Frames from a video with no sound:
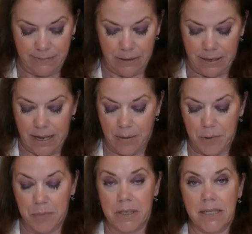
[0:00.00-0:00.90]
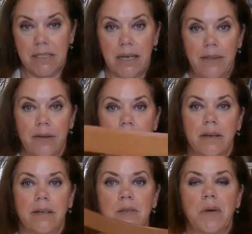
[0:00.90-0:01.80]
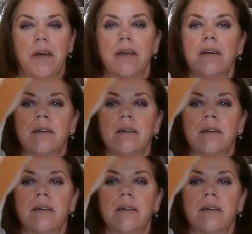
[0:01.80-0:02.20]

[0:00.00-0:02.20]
very happy, but it's leather and it's by